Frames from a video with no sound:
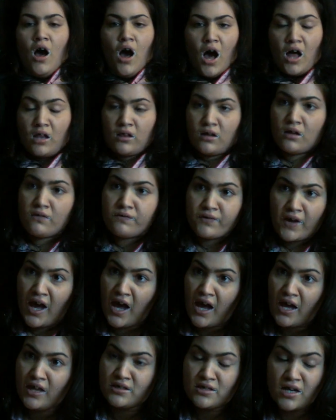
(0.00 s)
I love
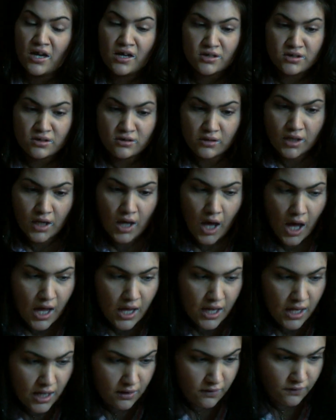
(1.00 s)
cats, actually. I
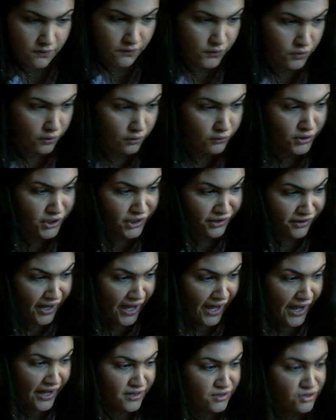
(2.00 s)
have 13
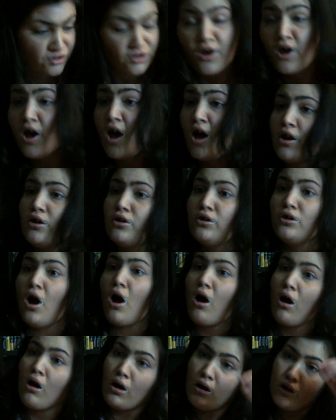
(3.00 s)
cats
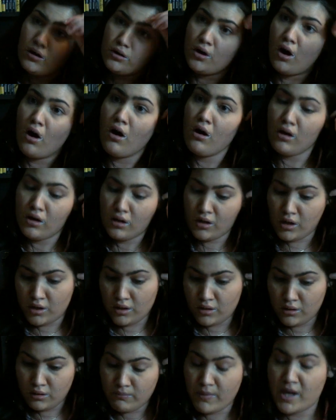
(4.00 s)
not not
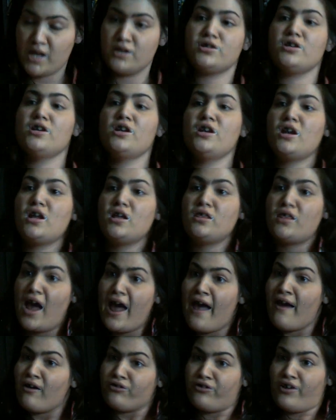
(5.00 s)
uh, mentioning the
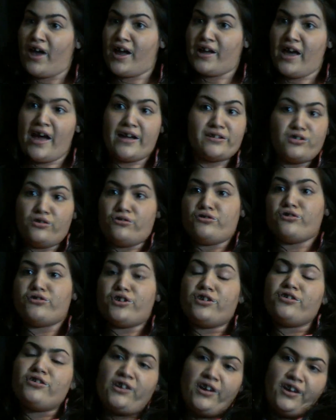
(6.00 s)
outside cats. Those are
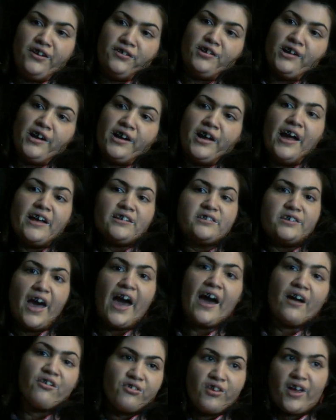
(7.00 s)
just the inside cats.
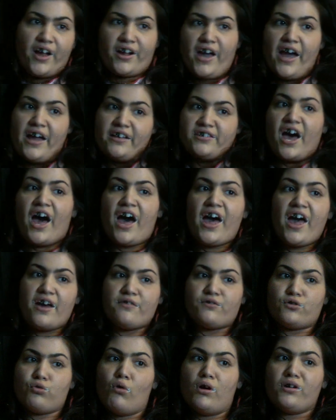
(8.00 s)
The outside cats, I
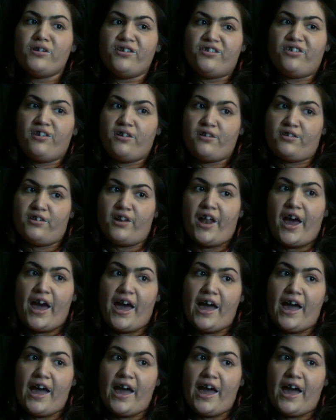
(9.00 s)
have 26 and a